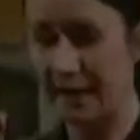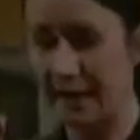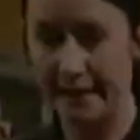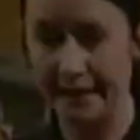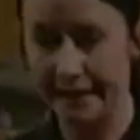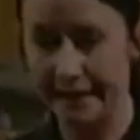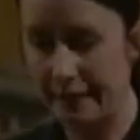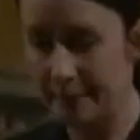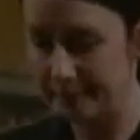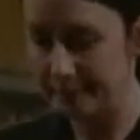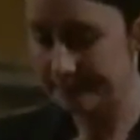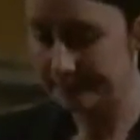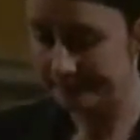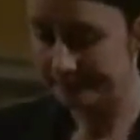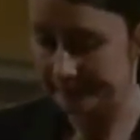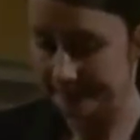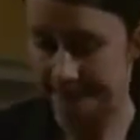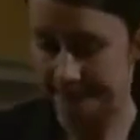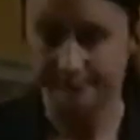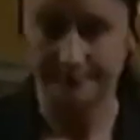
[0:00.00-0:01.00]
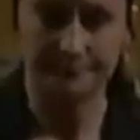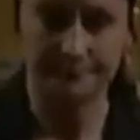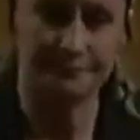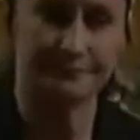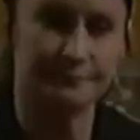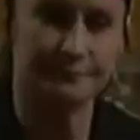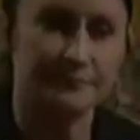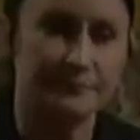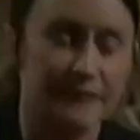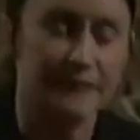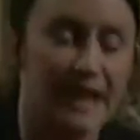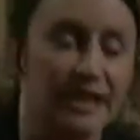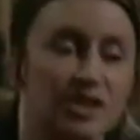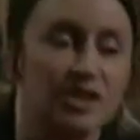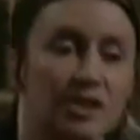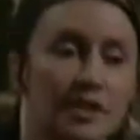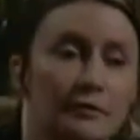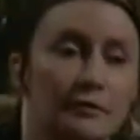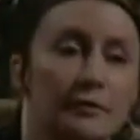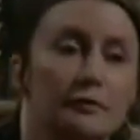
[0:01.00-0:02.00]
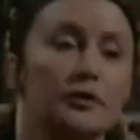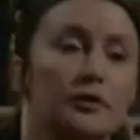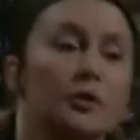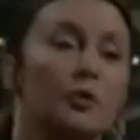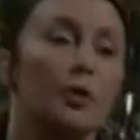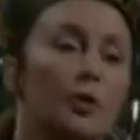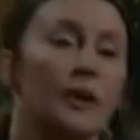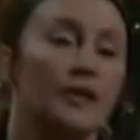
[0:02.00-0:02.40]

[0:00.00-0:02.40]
I just have a few